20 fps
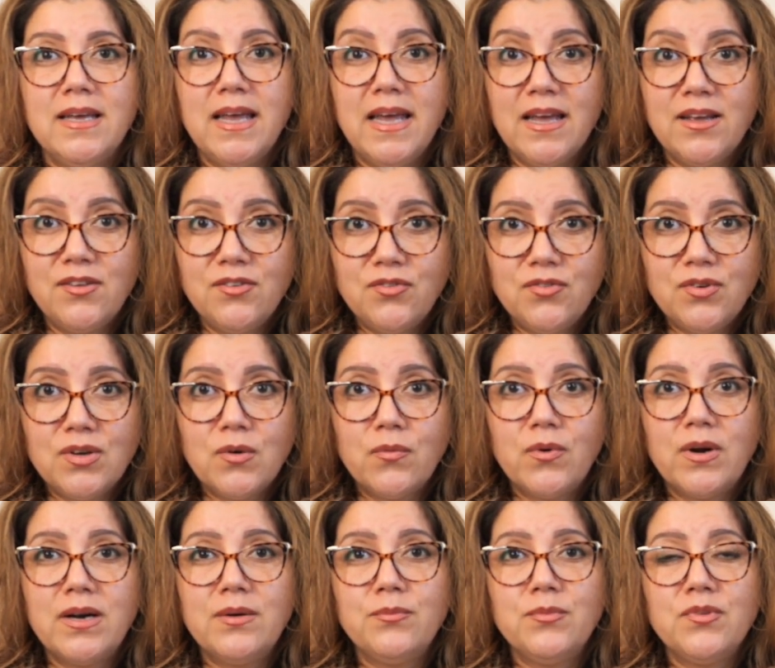and
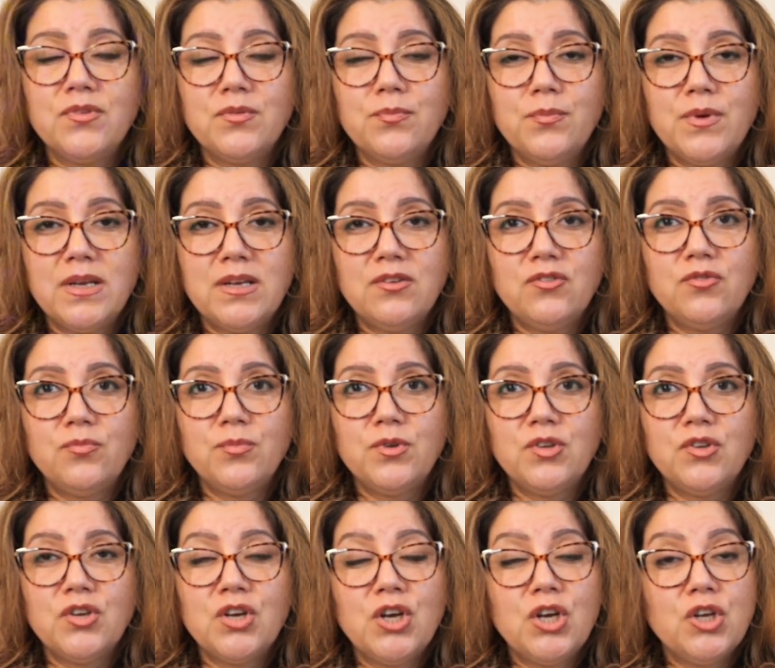requirements
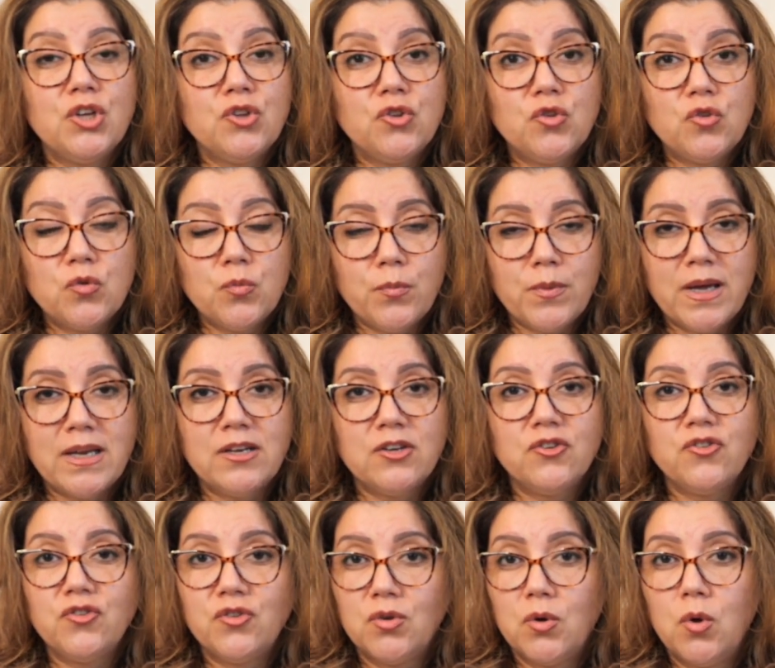management to
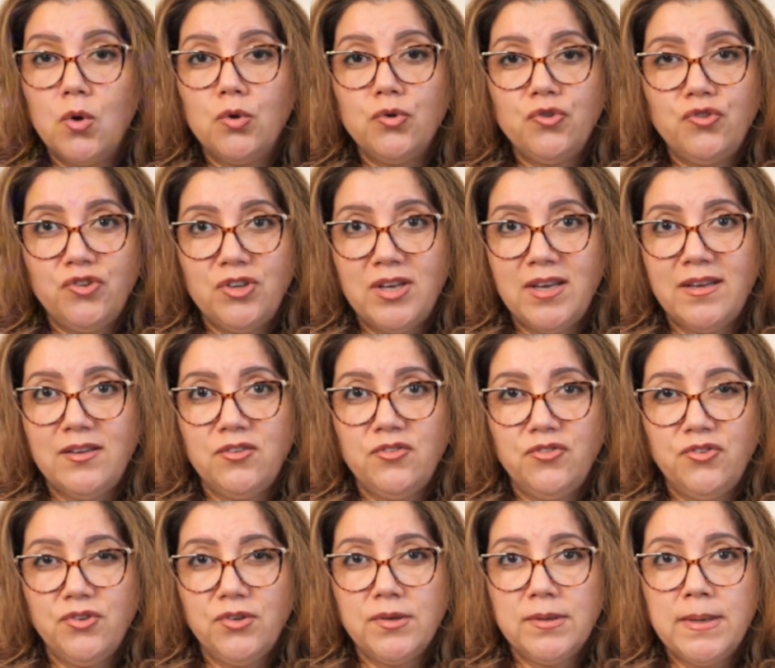manage the whole
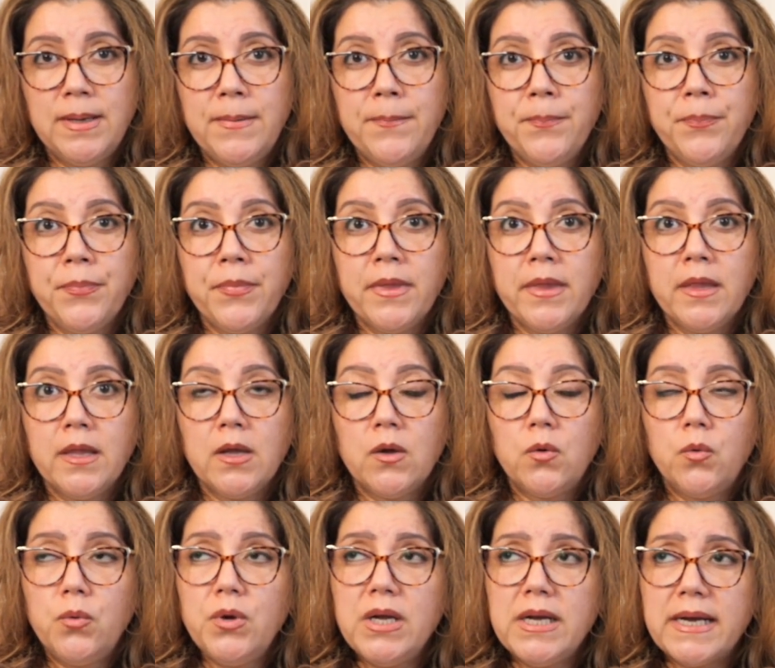change.
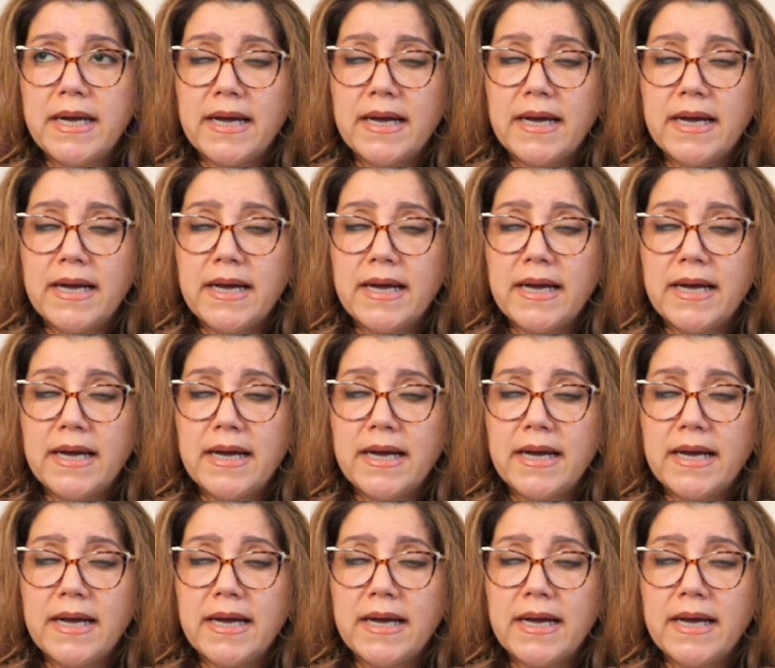Quick